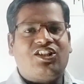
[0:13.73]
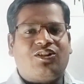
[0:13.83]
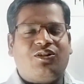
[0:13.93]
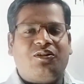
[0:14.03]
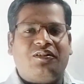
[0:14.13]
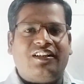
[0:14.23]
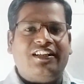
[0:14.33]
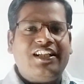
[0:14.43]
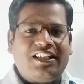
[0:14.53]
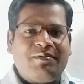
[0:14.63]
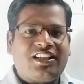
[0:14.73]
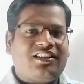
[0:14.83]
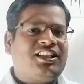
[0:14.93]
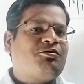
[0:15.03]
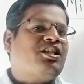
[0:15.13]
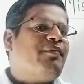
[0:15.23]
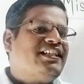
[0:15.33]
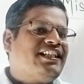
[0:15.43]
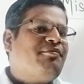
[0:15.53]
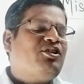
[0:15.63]
So these misconceptions may
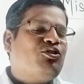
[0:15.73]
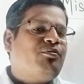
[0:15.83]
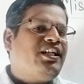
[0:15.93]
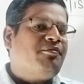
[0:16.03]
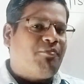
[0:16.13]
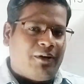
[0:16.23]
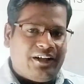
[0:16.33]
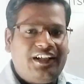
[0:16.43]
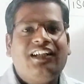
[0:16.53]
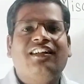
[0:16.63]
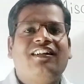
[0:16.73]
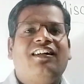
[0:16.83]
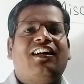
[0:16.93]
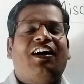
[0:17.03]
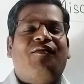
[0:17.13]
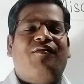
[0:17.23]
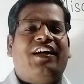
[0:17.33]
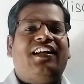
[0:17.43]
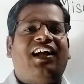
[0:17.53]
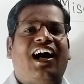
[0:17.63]
seem to be funny.
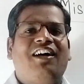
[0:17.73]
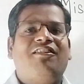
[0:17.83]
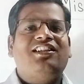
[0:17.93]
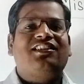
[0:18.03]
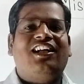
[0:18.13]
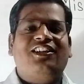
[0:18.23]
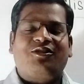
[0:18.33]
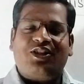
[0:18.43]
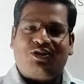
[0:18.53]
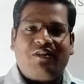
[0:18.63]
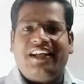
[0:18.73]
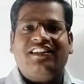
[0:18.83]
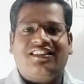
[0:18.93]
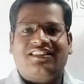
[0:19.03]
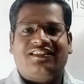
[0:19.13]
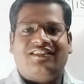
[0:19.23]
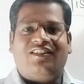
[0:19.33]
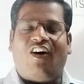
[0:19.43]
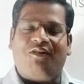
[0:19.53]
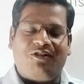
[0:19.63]
When I was also a student
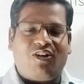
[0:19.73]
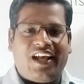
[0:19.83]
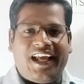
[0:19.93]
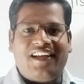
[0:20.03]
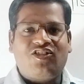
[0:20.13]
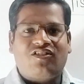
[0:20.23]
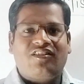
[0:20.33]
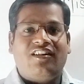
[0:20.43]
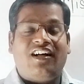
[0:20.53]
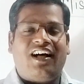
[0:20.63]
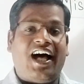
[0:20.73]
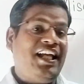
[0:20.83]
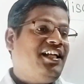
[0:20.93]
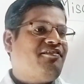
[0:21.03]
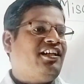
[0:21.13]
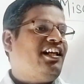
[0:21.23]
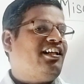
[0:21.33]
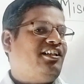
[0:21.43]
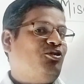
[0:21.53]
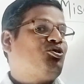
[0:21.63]
of your age, I
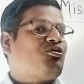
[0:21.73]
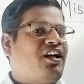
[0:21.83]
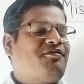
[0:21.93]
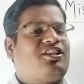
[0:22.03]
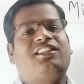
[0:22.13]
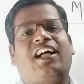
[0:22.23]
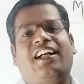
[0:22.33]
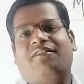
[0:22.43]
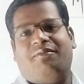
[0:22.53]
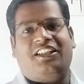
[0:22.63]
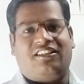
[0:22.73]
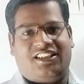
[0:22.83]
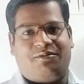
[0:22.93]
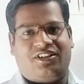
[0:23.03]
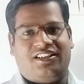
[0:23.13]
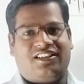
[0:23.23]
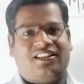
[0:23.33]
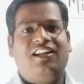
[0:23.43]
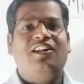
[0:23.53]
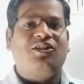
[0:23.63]
even used to have such kind of misconceptions.
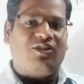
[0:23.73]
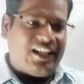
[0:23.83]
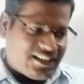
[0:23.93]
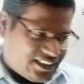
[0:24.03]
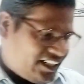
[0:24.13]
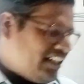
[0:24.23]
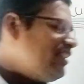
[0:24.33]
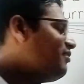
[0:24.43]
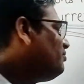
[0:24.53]
So let's see it.